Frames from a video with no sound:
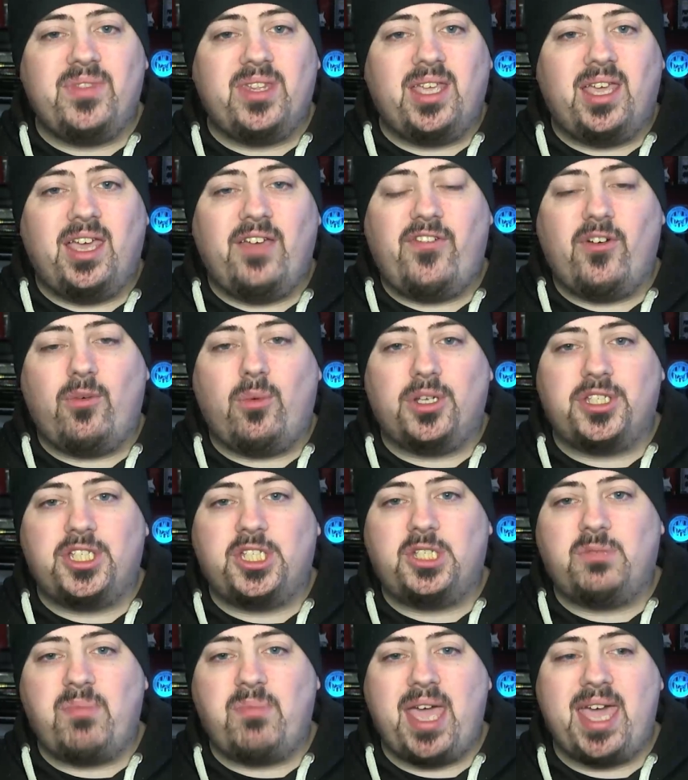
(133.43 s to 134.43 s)
If it was
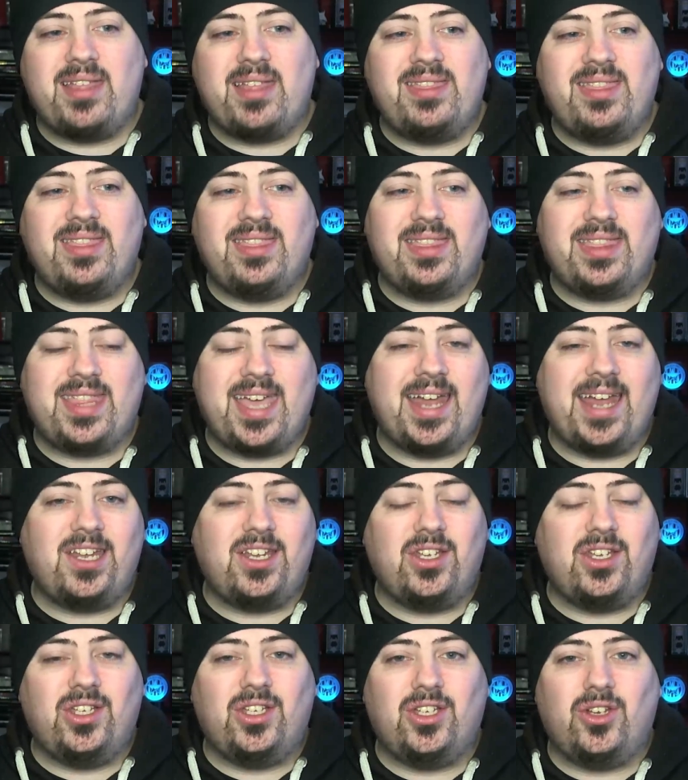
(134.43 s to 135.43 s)
Spain,
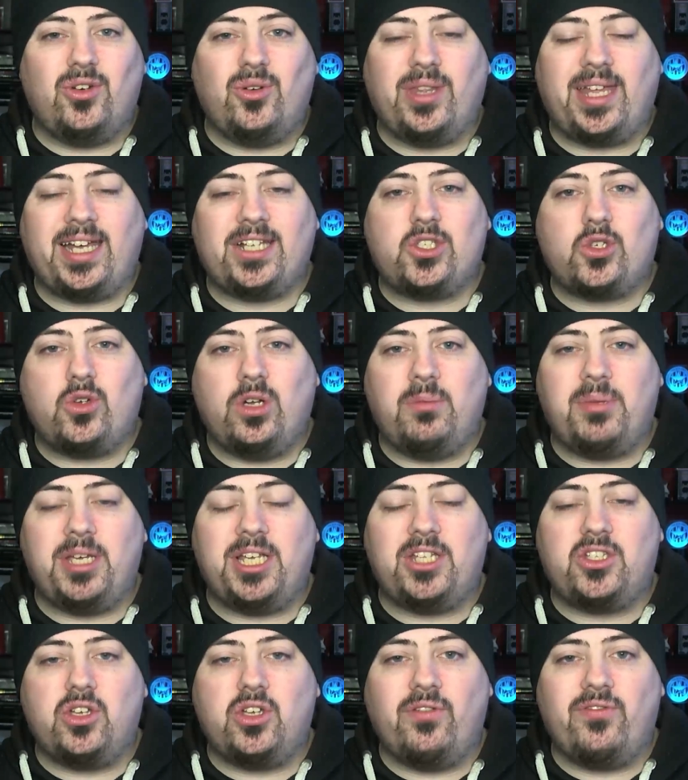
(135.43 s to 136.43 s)
then that's going to be a
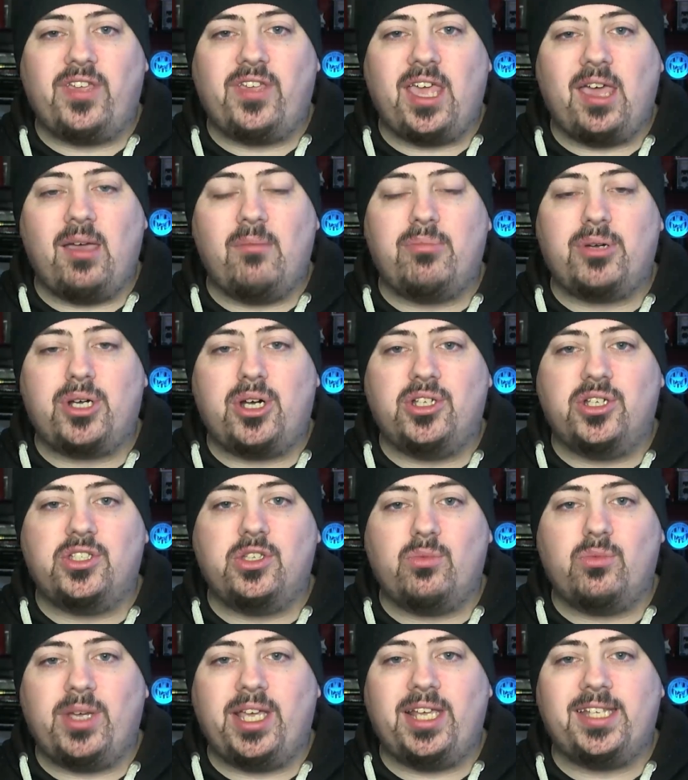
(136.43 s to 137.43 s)
tough game because of
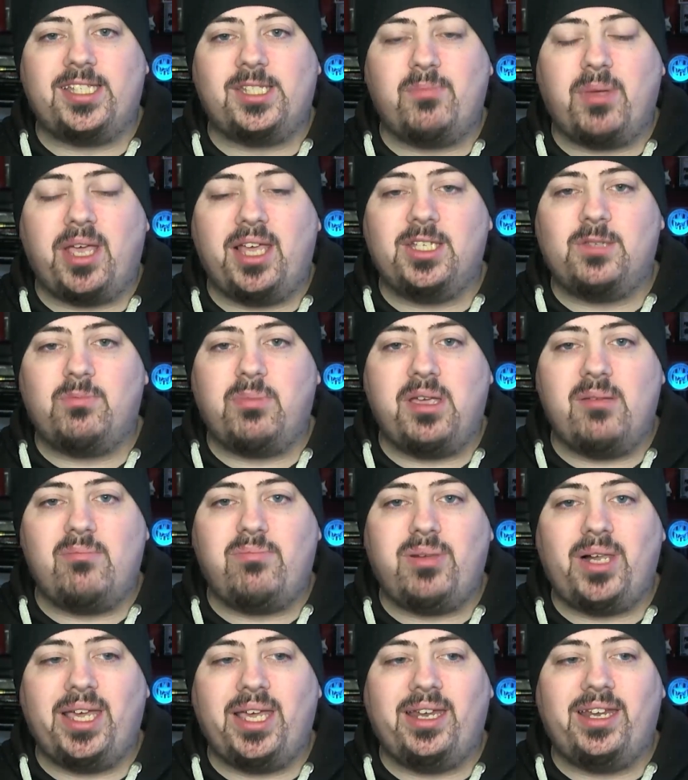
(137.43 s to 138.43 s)
the way Spain's been
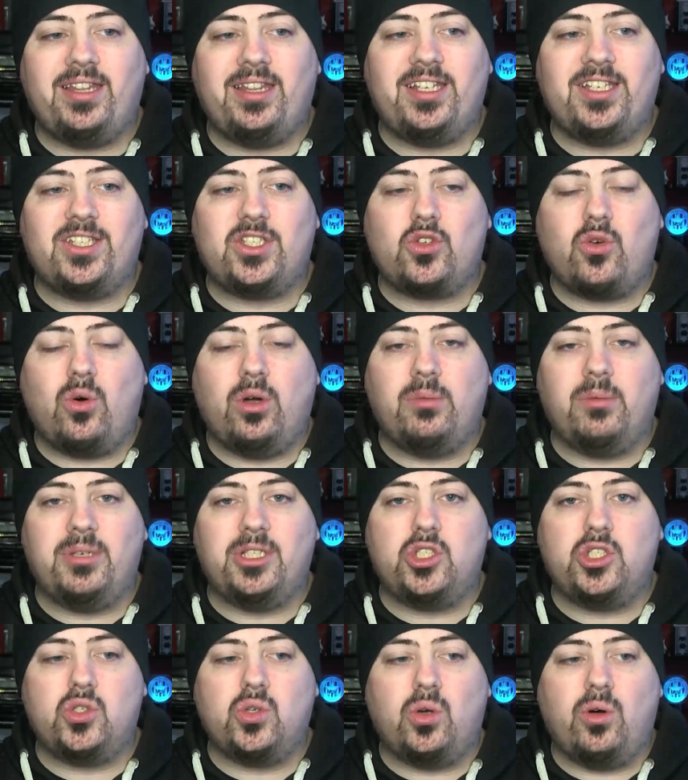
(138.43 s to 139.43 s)
playing in this tournament
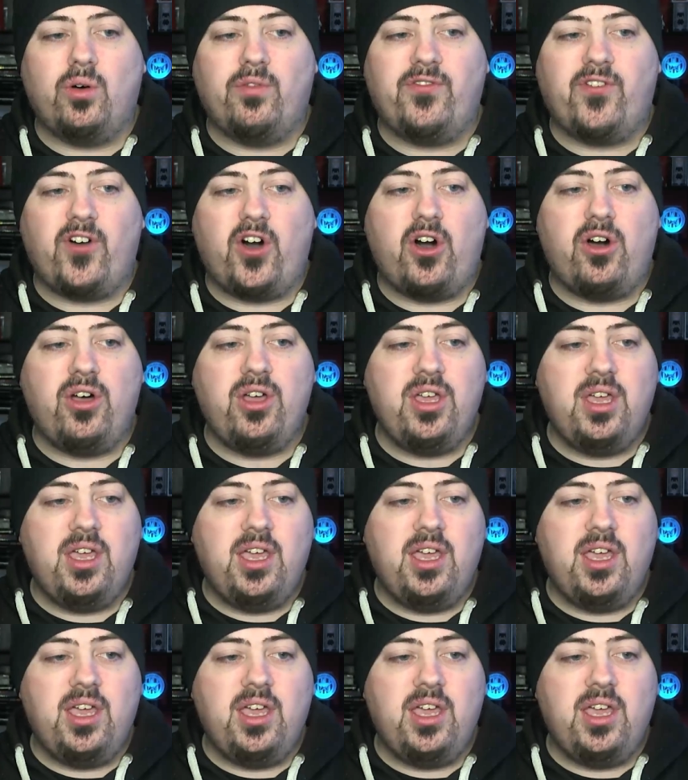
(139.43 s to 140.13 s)
so far.